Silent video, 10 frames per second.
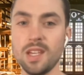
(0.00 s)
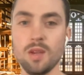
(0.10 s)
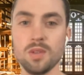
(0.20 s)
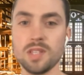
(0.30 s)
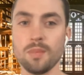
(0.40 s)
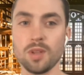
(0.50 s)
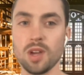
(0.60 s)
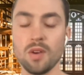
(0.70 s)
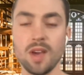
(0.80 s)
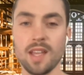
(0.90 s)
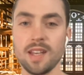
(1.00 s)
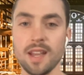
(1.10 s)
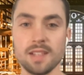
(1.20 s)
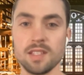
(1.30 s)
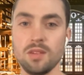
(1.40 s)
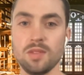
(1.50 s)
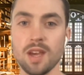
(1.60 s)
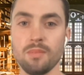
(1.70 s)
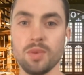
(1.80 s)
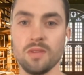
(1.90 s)
he was able to go ahead and execute
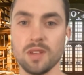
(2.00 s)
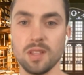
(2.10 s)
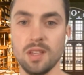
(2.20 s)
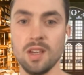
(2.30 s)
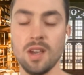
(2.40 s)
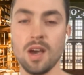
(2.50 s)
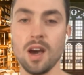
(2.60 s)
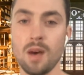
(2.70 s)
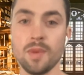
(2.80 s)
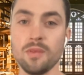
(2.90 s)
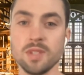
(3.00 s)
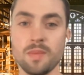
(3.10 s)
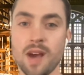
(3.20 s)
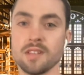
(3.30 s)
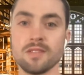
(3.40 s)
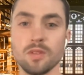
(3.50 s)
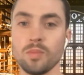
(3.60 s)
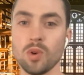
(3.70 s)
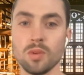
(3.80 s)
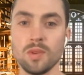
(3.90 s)
that perfectly. And it was a massive
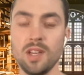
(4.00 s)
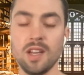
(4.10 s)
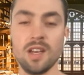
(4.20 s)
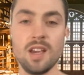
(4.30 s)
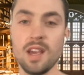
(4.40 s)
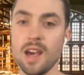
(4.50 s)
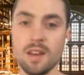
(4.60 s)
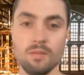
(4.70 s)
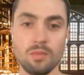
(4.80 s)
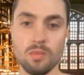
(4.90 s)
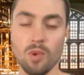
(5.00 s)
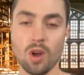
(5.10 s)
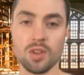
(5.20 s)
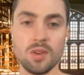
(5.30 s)
report we needed. And while